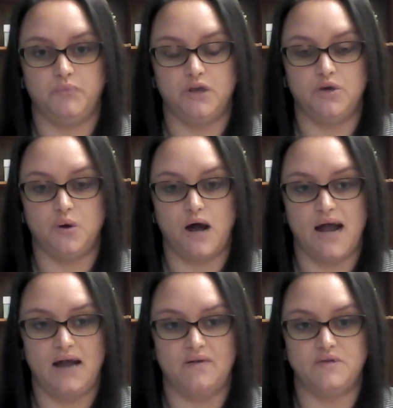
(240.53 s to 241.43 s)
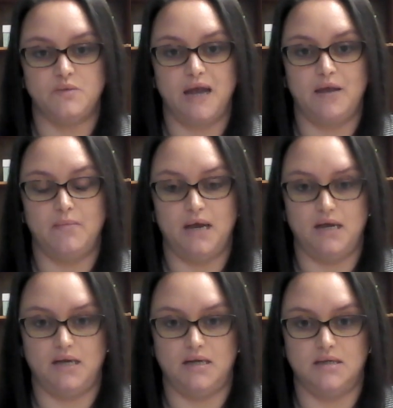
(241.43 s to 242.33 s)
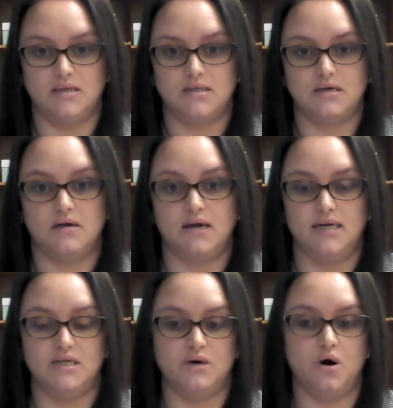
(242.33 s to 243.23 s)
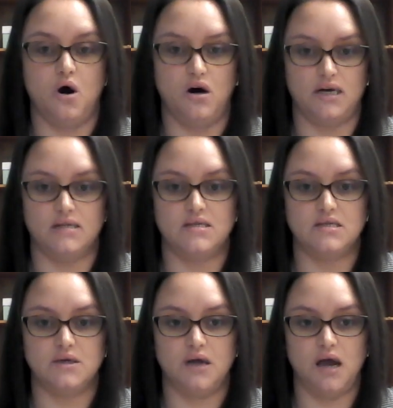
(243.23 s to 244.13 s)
you don't have to pay maintenance until August,